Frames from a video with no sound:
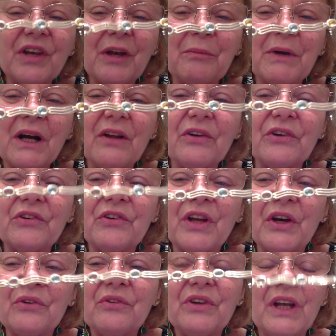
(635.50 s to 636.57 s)
same color
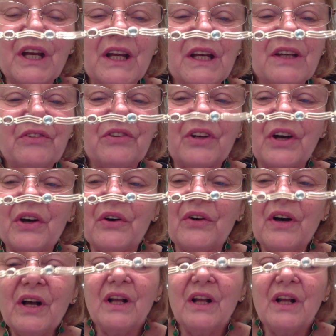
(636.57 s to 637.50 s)
stones in it. So